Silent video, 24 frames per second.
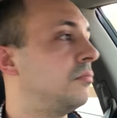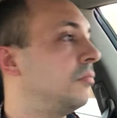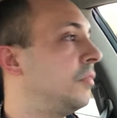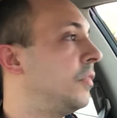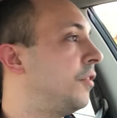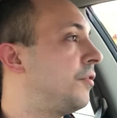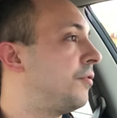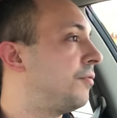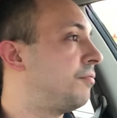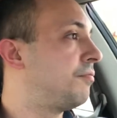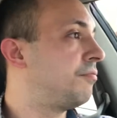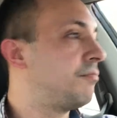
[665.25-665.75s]

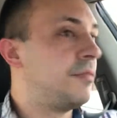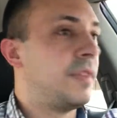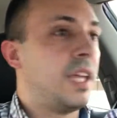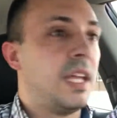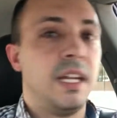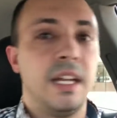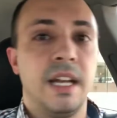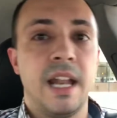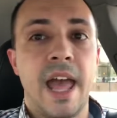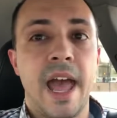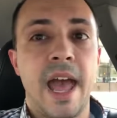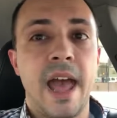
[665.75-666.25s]
if they
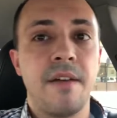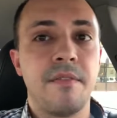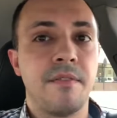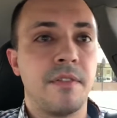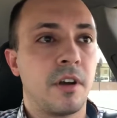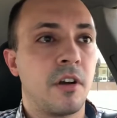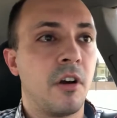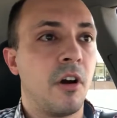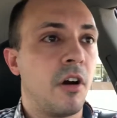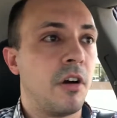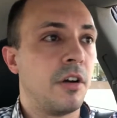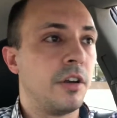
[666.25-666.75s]
didn't have
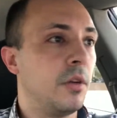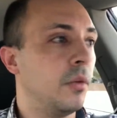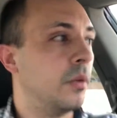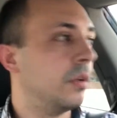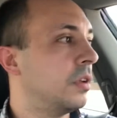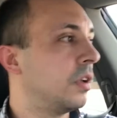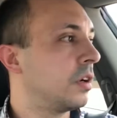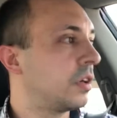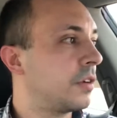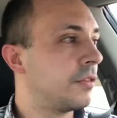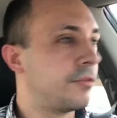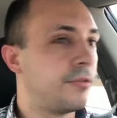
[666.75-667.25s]
a card you were
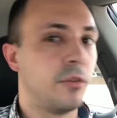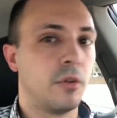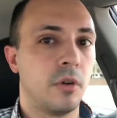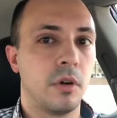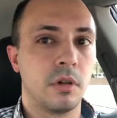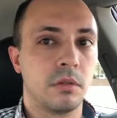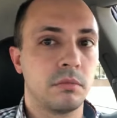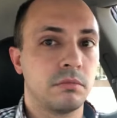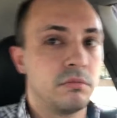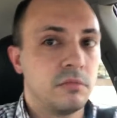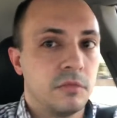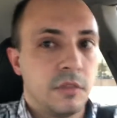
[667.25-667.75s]
looking
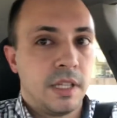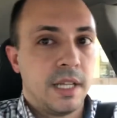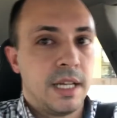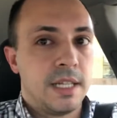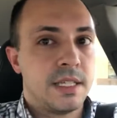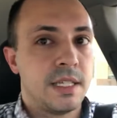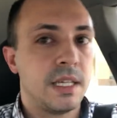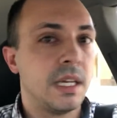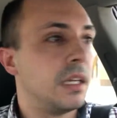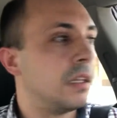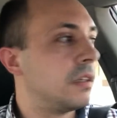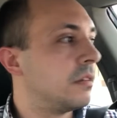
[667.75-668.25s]
for, well,
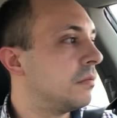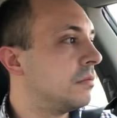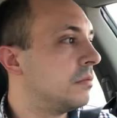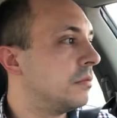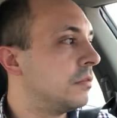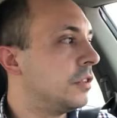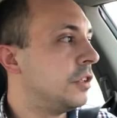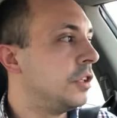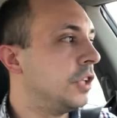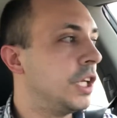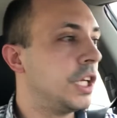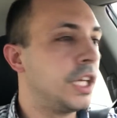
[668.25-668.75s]
that's it.
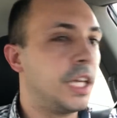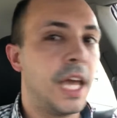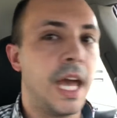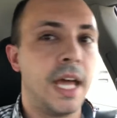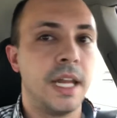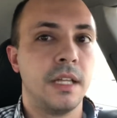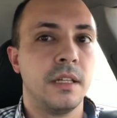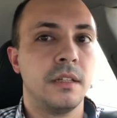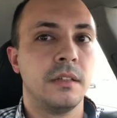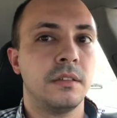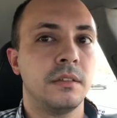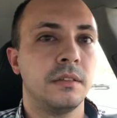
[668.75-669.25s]
You didn't
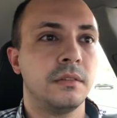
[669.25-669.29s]
get it.